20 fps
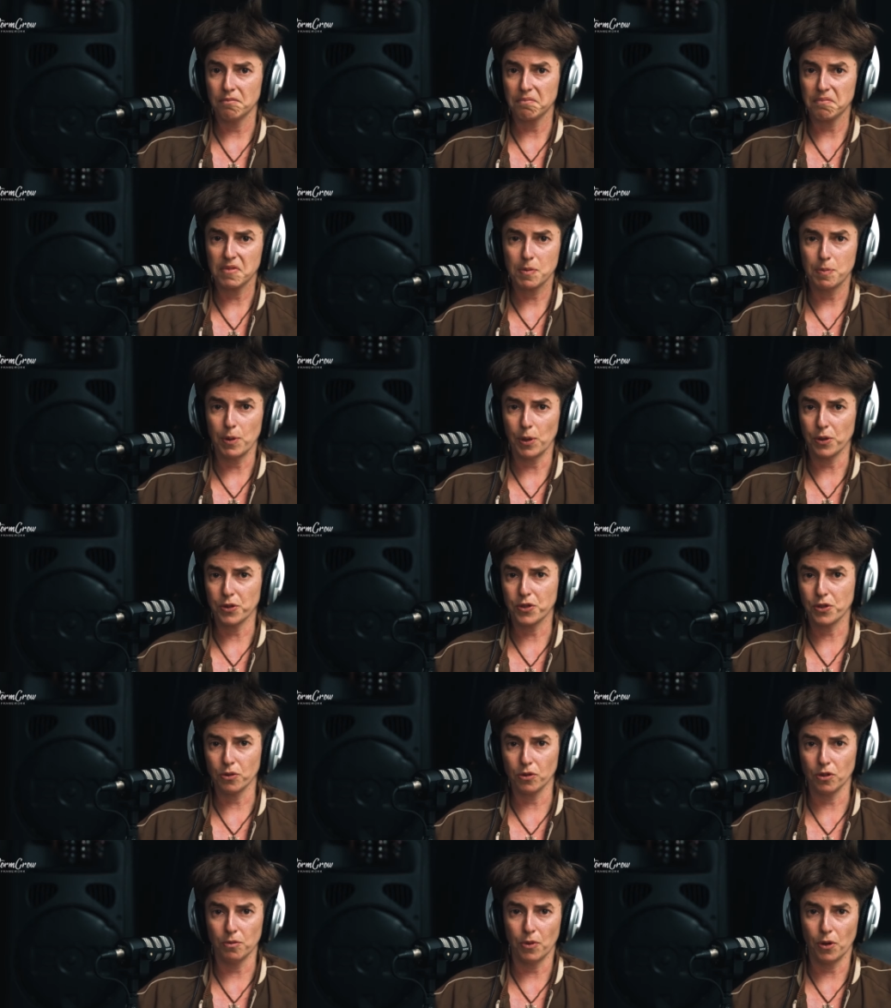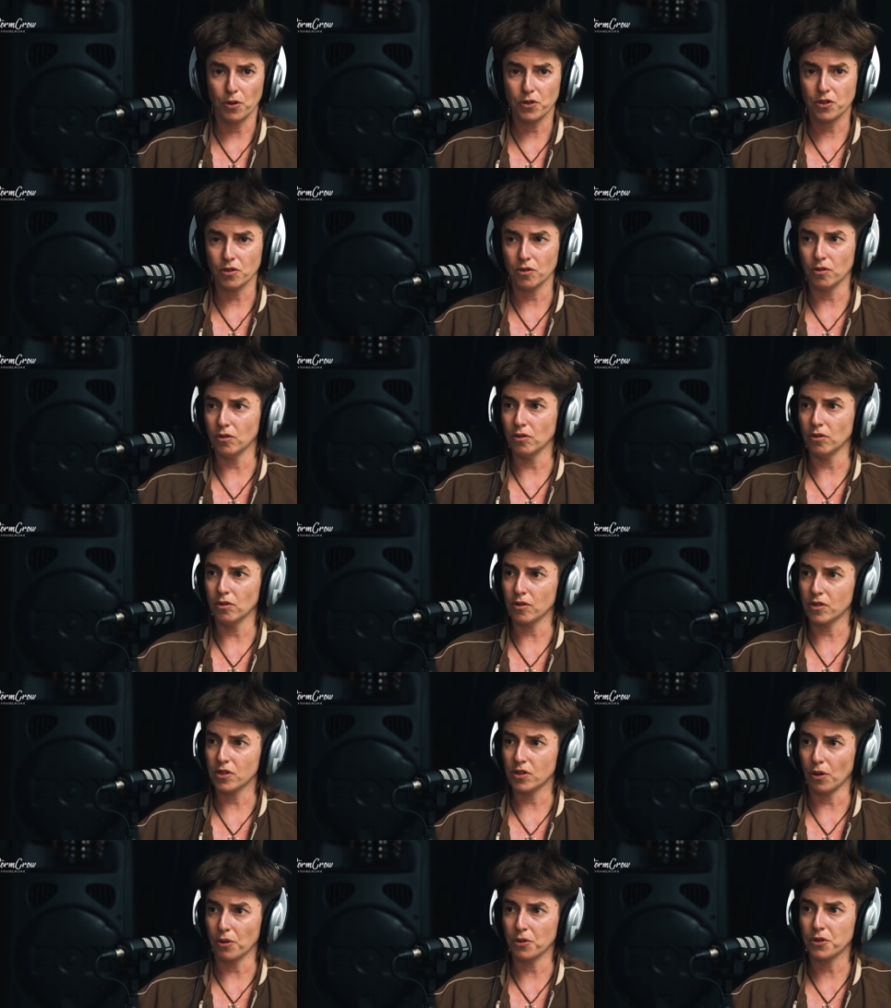spiritual, emotional, or
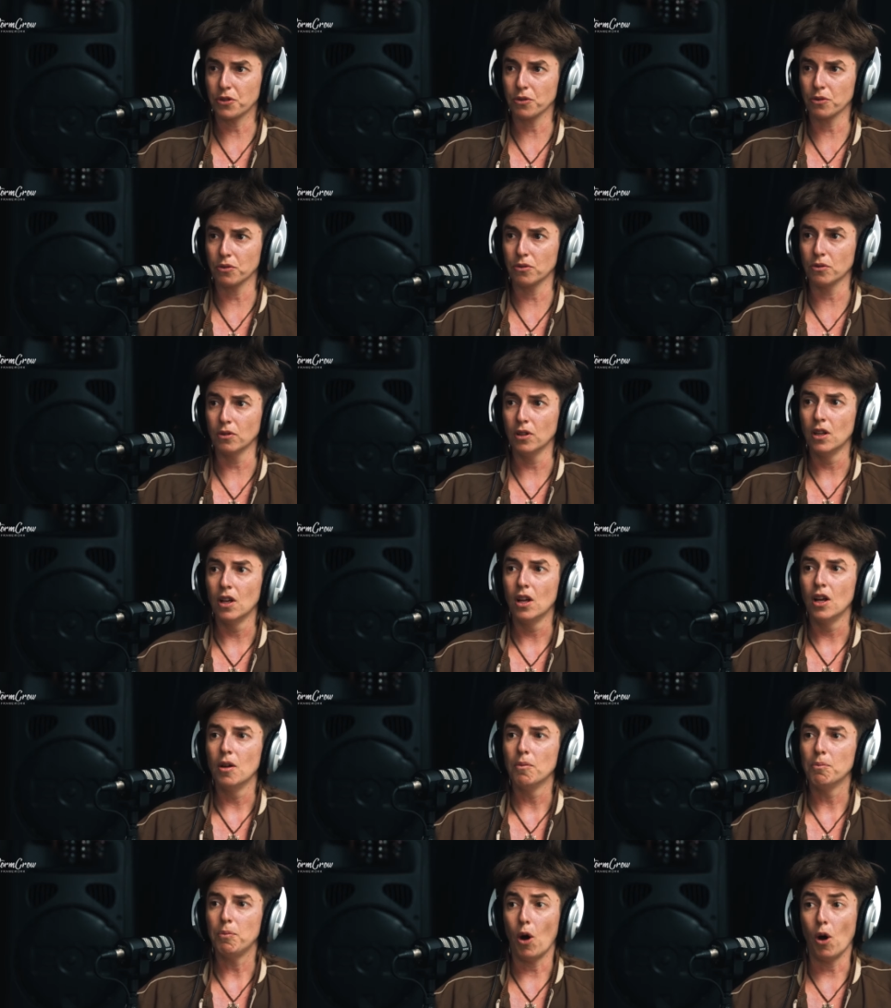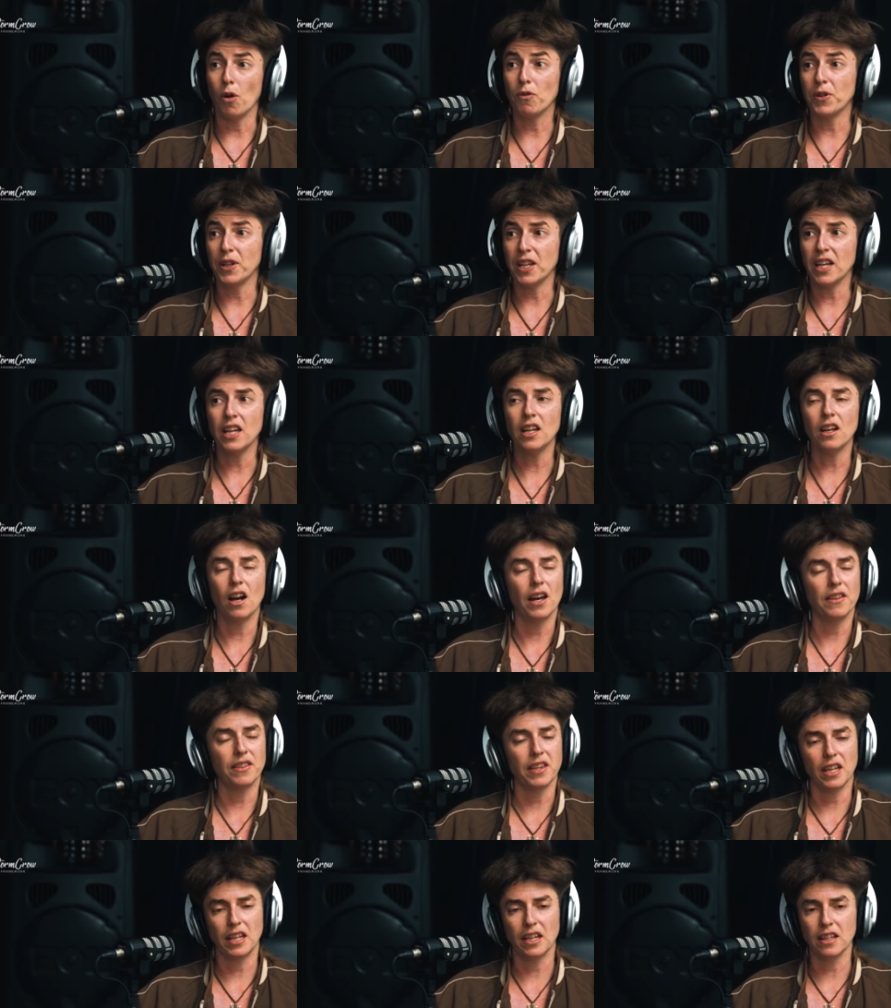social poverty,
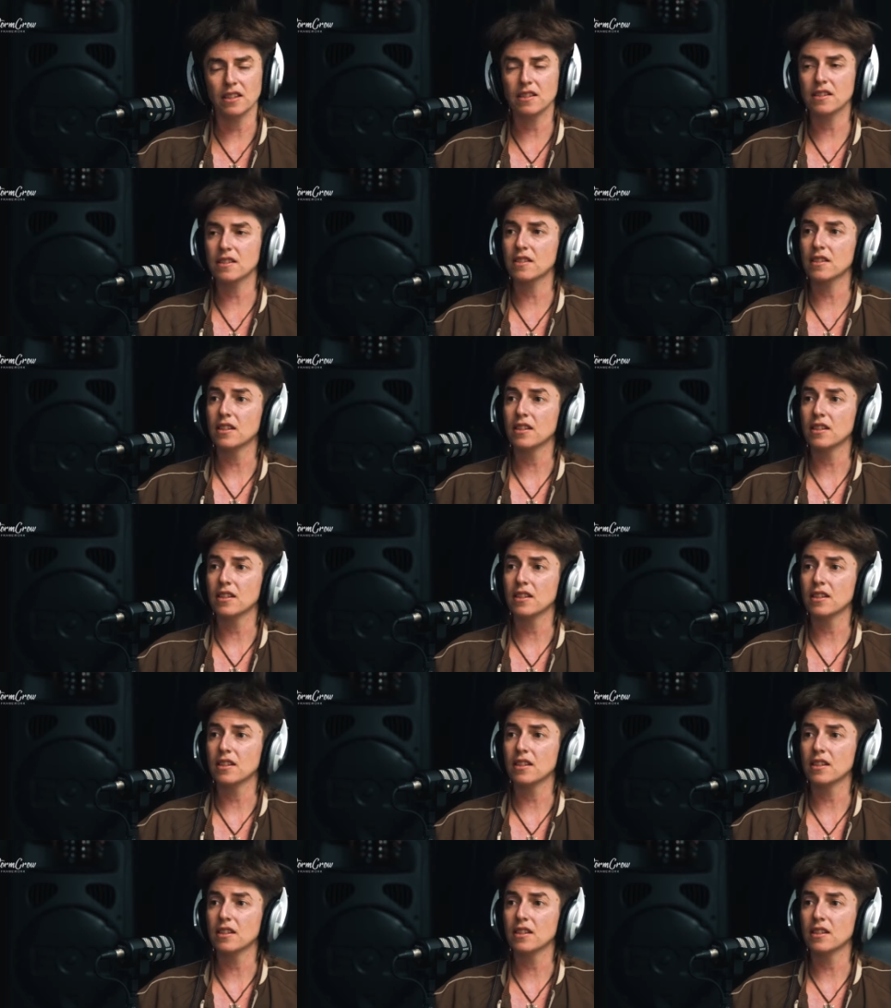I think it's